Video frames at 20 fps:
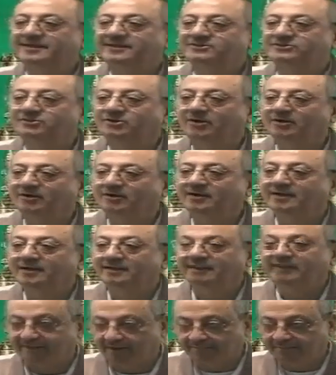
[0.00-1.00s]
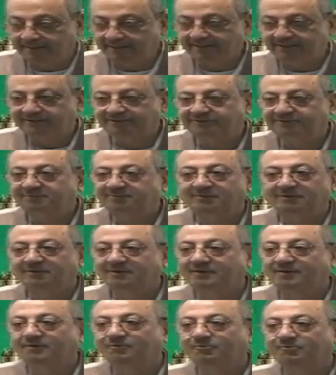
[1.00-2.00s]
is your tamiz.
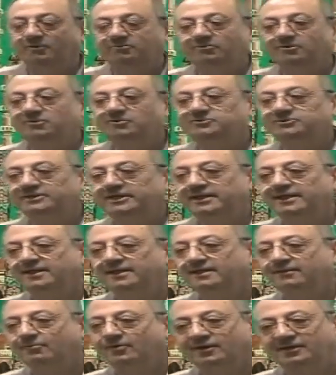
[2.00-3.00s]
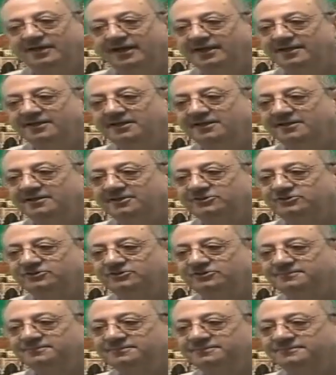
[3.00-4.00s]
What will you say? What kind it is?